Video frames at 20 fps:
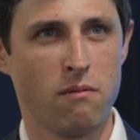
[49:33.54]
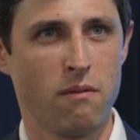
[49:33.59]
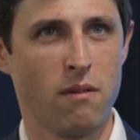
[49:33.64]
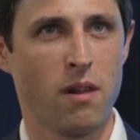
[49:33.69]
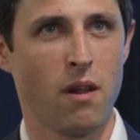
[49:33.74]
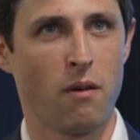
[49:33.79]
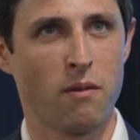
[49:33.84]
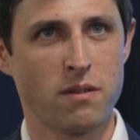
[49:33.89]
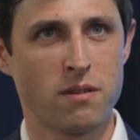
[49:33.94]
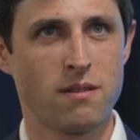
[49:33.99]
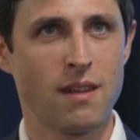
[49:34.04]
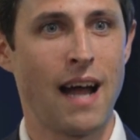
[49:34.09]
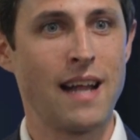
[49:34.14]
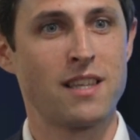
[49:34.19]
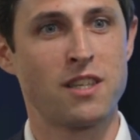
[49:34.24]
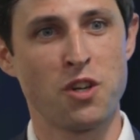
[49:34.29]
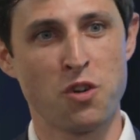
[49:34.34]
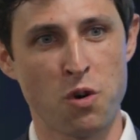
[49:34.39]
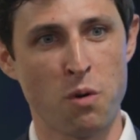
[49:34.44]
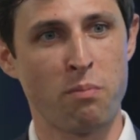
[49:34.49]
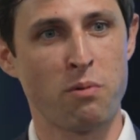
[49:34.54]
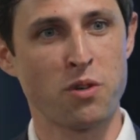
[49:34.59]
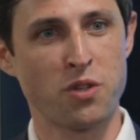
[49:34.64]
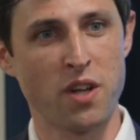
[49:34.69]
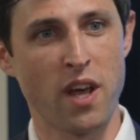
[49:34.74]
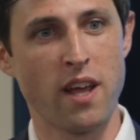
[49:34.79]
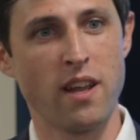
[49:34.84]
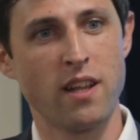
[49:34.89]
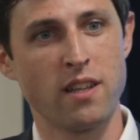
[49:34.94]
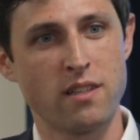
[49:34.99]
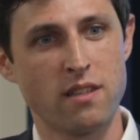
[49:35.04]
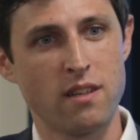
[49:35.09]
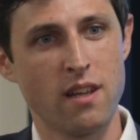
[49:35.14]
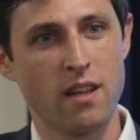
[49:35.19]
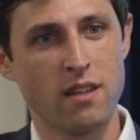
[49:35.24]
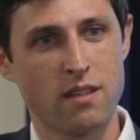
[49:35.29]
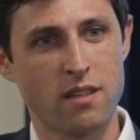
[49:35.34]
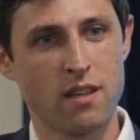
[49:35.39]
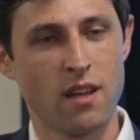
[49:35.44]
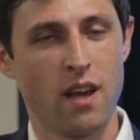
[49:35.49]
it's not
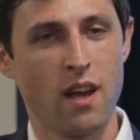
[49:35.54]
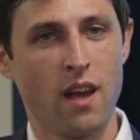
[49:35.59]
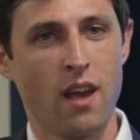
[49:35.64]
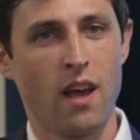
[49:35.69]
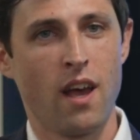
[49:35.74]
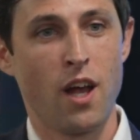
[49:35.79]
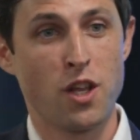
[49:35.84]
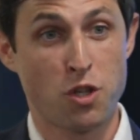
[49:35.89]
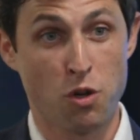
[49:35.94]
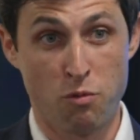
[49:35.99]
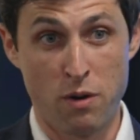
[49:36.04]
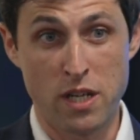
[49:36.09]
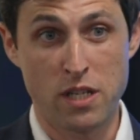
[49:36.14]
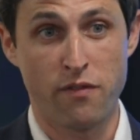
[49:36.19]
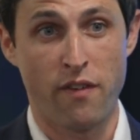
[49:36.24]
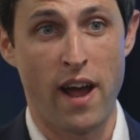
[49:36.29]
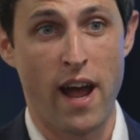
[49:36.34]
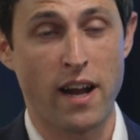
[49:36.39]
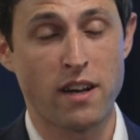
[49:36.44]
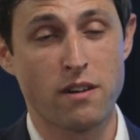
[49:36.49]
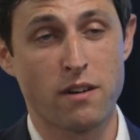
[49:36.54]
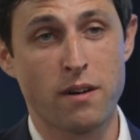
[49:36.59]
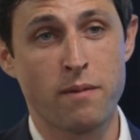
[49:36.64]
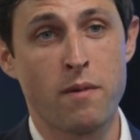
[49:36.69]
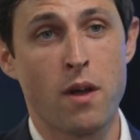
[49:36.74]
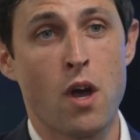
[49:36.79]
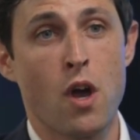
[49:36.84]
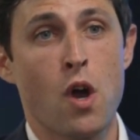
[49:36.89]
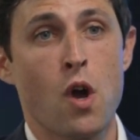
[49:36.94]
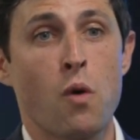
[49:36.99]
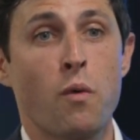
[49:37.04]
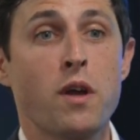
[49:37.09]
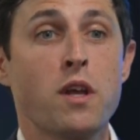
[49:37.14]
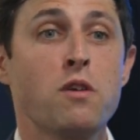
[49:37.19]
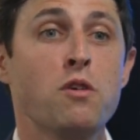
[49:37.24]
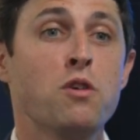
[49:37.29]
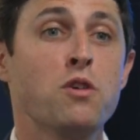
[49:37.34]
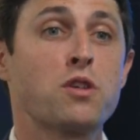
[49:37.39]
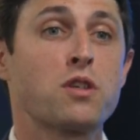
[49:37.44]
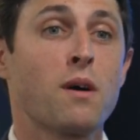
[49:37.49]
0%. It's a risk factor.
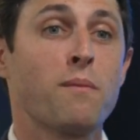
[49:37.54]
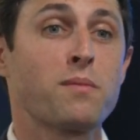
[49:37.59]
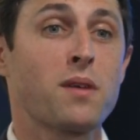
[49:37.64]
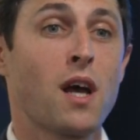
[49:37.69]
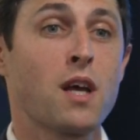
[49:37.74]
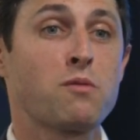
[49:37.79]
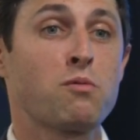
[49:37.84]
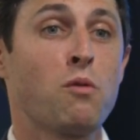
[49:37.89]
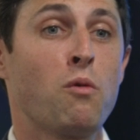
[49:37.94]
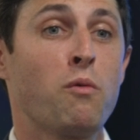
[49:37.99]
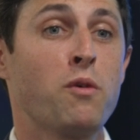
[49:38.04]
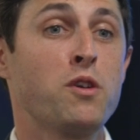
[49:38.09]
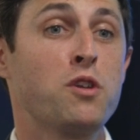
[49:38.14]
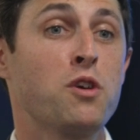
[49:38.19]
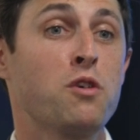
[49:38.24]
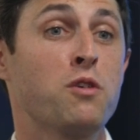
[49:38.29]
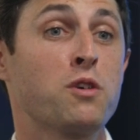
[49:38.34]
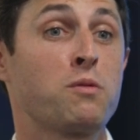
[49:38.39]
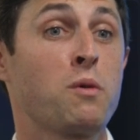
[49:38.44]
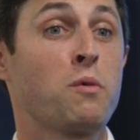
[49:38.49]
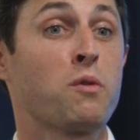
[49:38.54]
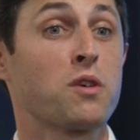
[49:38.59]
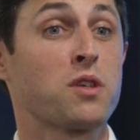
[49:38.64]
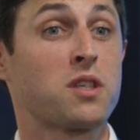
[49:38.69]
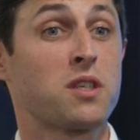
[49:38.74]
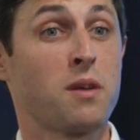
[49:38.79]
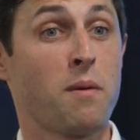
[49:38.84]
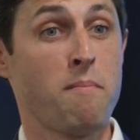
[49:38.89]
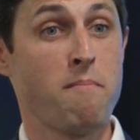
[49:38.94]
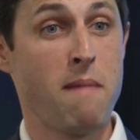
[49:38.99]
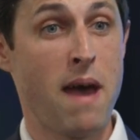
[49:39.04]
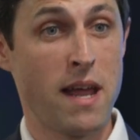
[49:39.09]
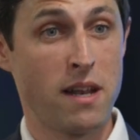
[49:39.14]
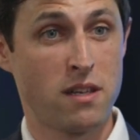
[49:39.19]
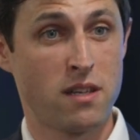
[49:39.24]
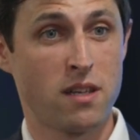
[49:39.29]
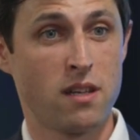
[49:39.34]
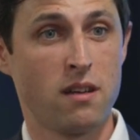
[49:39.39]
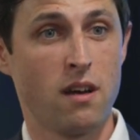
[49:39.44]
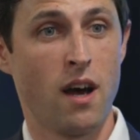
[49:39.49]
Sometimes what we do is we will
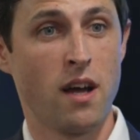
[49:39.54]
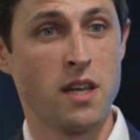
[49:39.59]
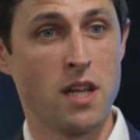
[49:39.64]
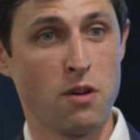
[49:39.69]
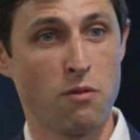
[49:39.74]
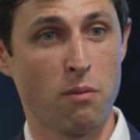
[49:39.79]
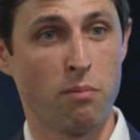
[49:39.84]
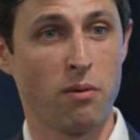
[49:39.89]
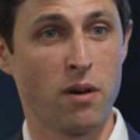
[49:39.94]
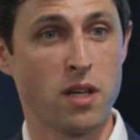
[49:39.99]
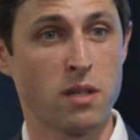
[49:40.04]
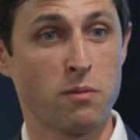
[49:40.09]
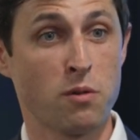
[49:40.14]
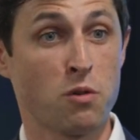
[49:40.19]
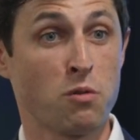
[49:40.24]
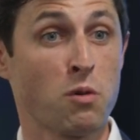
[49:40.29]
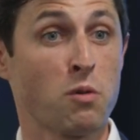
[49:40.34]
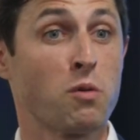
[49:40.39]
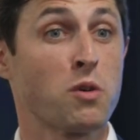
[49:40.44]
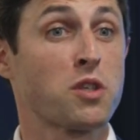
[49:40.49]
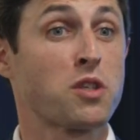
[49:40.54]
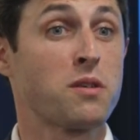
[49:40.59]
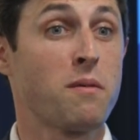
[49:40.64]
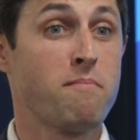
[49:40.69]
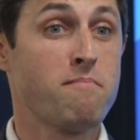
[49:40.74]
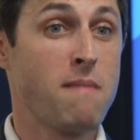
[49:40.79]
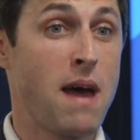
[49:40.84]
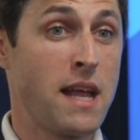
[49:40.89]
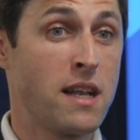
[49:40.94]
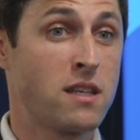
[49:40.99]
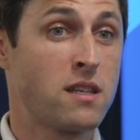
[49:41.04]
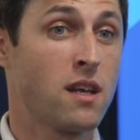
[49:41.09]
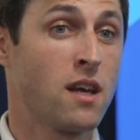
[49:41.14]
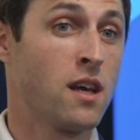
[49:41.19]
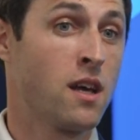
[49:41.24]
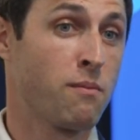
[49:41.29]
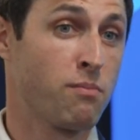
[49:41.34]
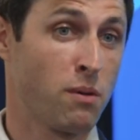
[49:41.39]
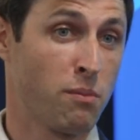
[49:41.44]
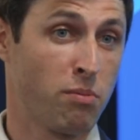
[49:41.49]
cement a knee replacement or we will cement a
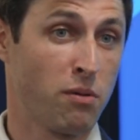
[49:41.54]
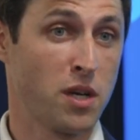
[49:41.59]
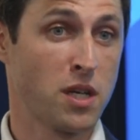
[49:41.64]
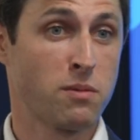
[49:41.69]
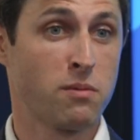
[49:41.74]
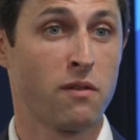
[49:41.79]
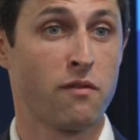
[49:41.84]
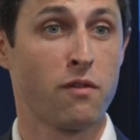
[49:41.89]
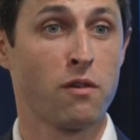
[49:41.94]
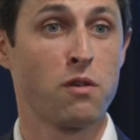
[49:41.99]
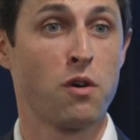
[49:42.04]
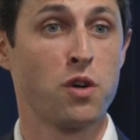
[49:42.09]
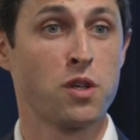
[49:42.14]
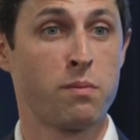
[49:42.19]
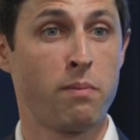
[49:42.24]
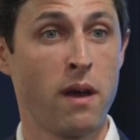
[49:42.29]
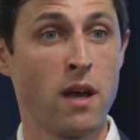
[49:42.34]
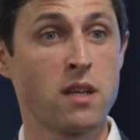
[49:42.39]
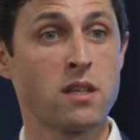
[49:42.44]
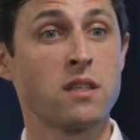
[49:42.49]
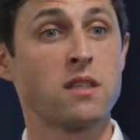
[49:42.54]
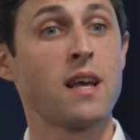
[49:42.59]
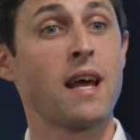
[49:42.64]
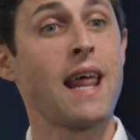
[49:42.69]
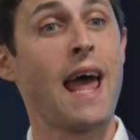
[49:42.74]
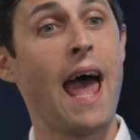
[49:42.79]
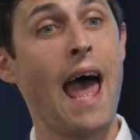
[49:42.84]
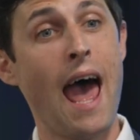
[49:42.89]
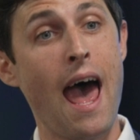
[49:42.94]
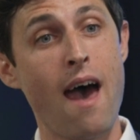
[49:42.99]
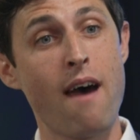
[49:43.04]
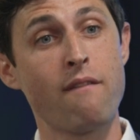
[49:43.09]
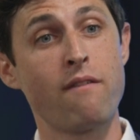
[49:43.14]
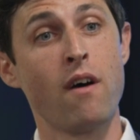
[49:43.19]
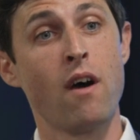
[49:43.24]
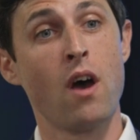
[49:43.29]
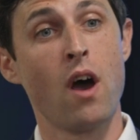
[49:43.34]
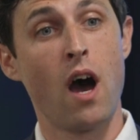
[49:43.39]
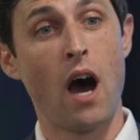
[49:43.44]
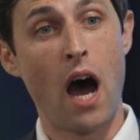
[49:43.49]
hip replacement for those patients that have
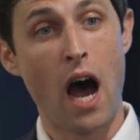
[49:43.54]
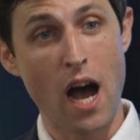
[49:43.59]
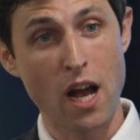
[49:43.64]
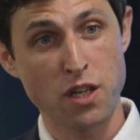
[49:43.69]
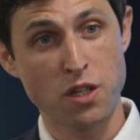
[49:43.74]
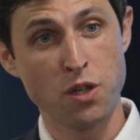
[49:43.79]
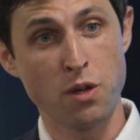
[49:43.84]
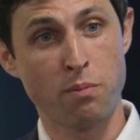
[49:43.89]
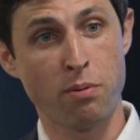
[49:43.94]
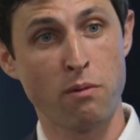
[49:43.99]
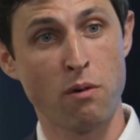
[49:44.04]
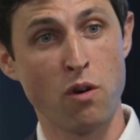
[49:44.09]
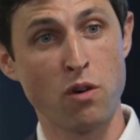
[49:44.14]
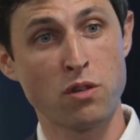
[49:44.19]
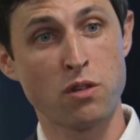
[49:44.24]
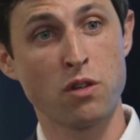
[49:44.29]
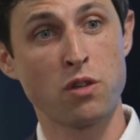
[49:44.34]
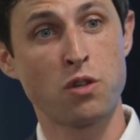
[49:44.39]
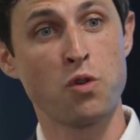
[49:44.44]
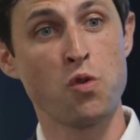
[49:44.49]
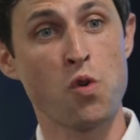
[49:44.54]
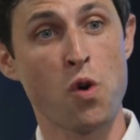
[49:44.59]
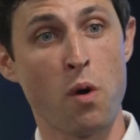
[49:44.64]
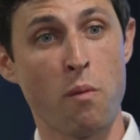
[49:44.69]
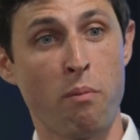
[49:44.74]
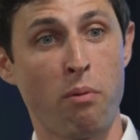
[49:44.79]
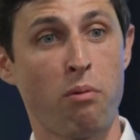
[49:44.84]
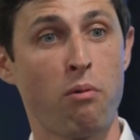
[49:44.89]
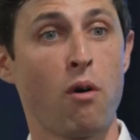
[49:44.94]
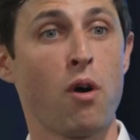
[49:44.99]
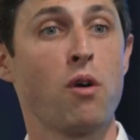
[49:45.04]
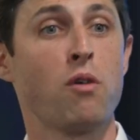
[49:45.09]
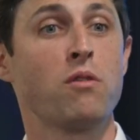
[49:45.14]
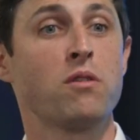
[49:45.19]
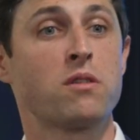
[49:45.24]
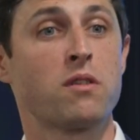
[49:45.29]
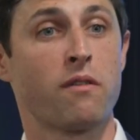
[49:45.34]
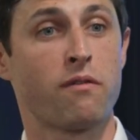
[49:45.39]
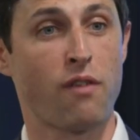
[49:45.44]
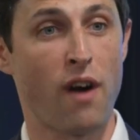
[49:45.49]
osteoporosis who are
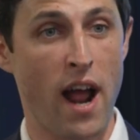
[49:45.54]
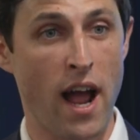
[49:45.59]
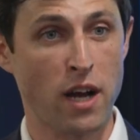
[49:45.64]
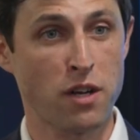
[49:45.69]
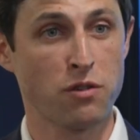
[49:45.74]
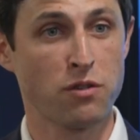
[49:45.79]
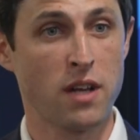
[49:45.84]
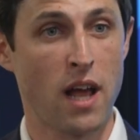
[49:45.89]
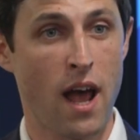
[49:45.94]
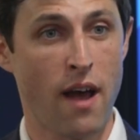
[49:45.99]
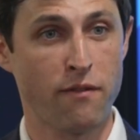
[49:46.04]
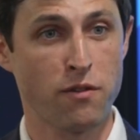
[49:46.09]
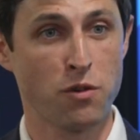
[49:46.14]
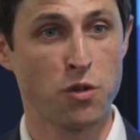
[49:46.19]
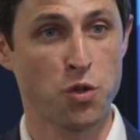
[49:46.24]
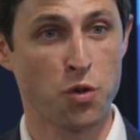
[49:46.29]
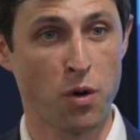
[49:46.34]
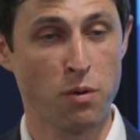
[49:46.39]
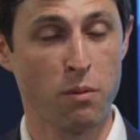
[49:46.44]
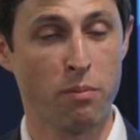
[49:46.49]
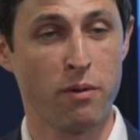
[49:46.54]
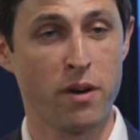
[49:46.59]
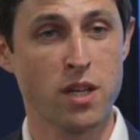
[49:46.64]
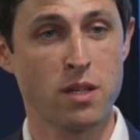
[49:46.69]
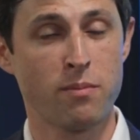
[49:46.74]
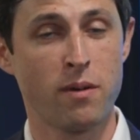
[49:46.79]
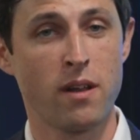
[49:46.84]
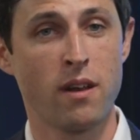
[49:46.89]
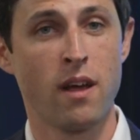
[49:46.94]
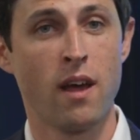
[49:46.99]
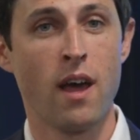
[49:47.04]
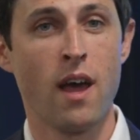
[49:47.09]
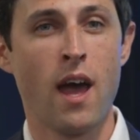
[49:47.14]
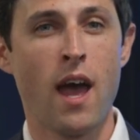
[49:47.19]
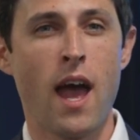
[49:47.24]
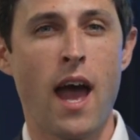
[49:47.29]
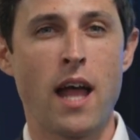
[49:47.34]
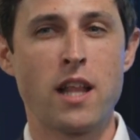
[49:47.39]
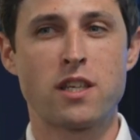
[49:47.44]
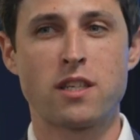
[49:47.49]
prone to fractures after joint replacement.
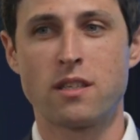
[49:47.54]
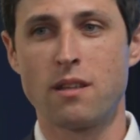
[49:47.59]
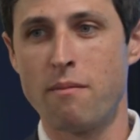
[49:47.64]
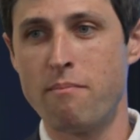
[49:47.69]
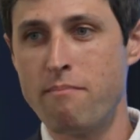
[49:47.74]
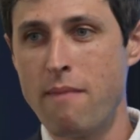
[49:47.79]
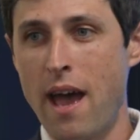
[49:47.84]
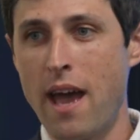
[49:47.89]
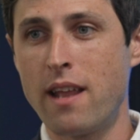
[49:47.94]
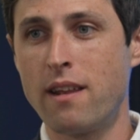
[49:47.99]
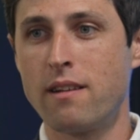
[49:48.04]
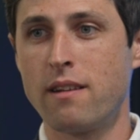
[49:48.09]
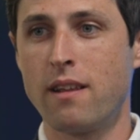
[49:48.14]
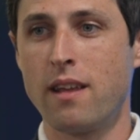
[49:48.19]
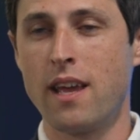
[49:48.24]
And cement